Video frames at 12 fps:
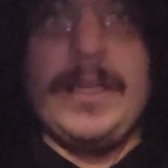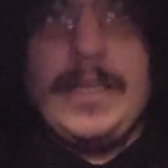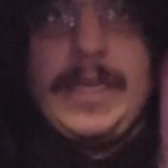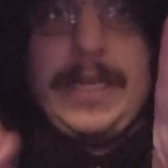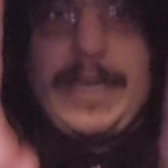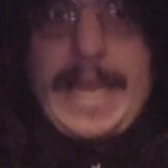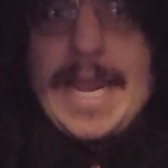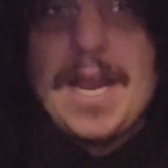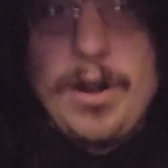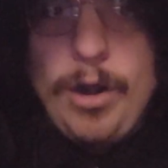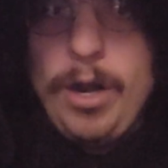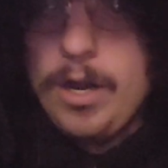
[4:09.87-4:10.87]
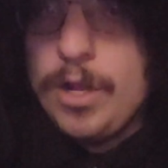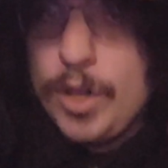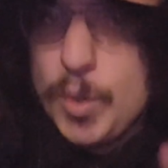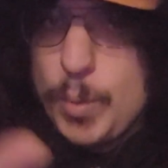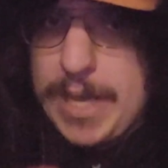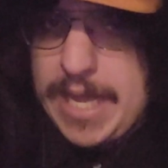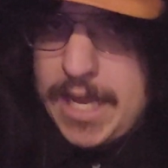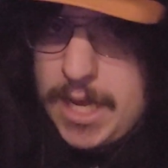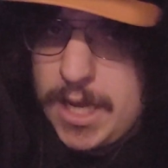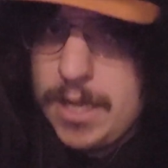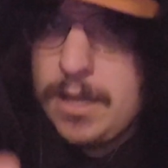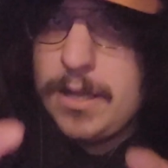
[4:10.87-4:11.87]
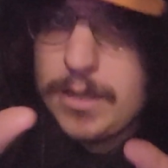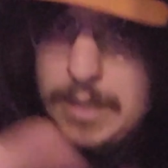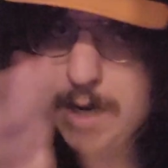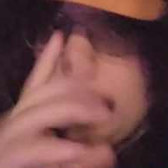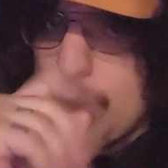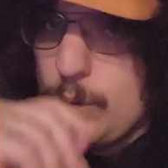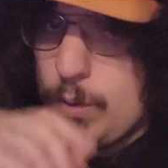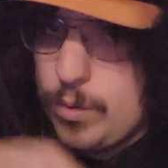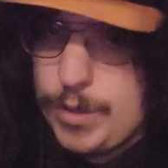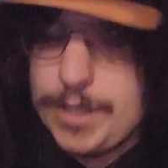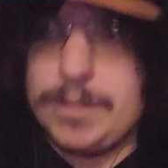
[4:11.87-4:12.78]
And here we go.